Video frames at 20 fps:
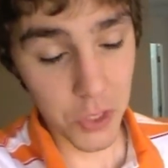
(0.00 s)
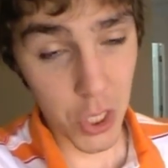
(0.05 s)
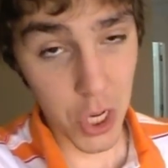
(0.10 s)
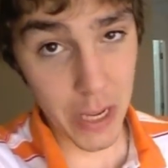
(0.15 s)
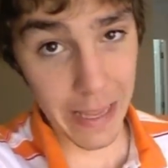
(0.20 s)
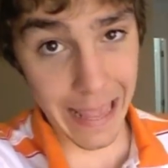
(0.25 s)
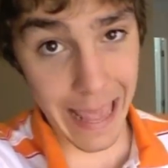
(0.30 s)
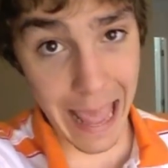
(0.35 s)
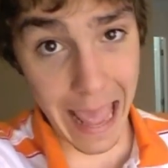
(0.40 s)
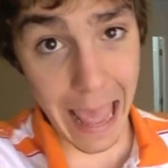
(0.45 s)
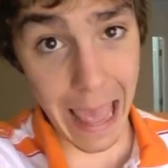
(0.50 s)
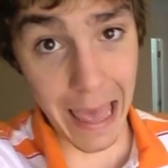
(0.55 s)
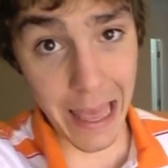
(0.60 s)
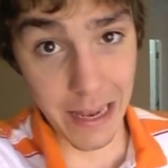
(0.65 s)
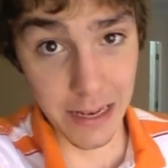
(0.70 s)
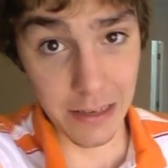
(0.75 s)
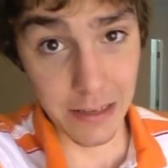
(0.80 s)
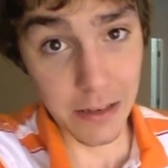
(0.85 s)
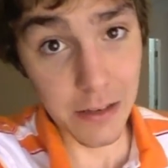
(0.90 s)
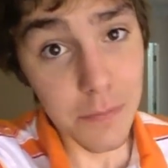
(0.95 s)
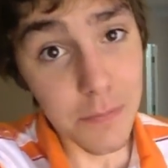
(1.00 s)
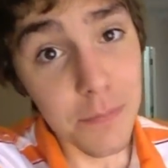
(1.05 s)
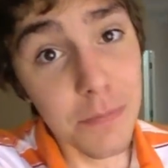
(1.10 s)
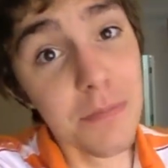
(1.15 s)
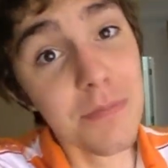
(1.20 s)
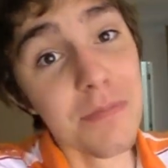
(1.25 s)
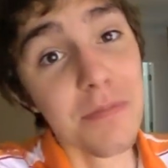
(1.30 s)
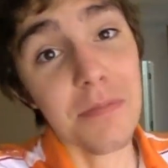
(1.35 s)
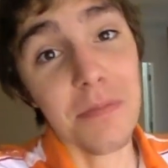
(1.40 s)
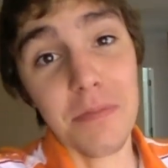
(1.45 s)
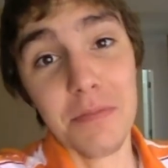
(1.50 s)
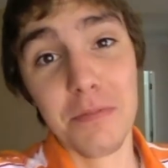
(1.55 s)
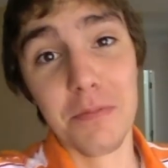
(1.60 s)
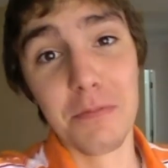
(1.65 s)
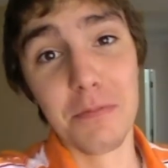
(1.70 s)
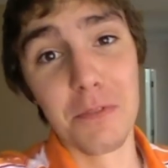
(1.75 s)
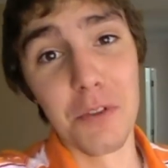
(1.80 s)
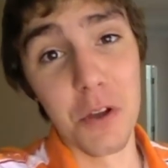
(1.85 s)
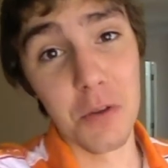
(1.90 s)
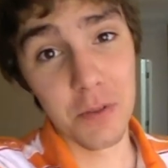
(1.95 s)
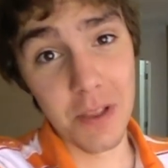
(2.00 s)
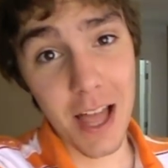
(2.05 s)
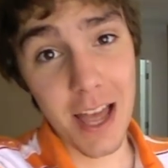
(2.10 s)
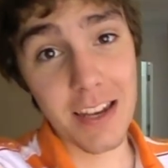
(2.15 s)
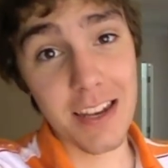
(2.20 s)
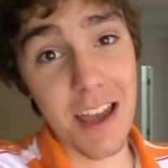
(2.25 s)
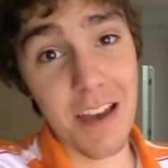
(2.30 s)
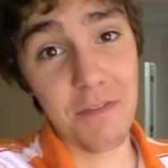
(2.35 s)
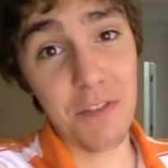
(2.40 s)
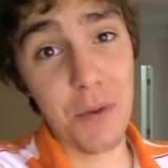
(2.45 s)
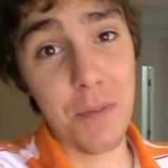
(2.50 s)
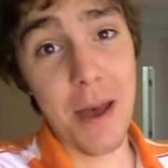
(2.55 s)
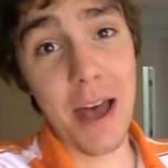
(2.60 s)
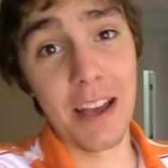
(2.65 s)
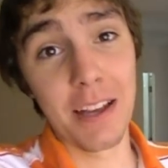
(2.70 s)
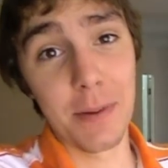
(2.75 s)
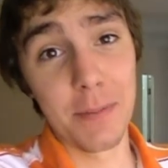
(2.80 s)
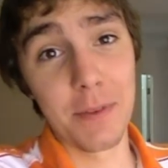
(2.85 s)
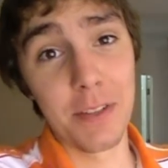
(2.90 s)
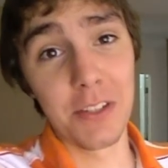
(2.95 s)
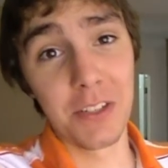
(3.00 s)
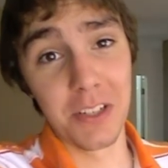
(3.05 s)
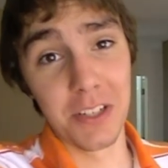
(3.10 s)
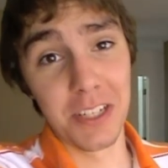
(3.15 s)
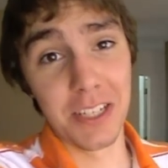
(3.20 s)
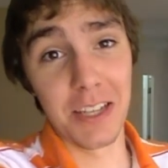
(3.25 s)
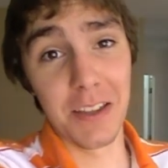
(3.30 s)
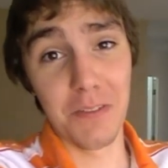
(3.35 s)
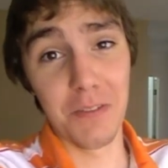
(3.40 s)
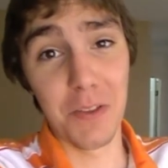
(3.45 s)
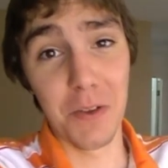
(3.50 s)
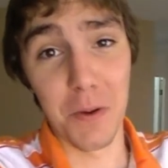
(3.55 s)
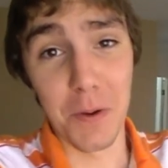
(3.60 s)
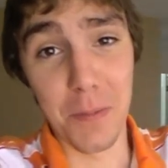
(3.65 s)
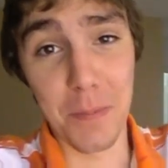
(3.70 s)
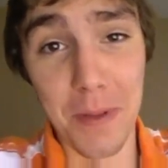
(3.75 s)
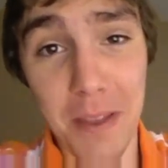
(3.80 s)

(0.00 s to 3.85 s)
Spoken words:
I can't. So I'm glad to have you back. I'm just going to give you a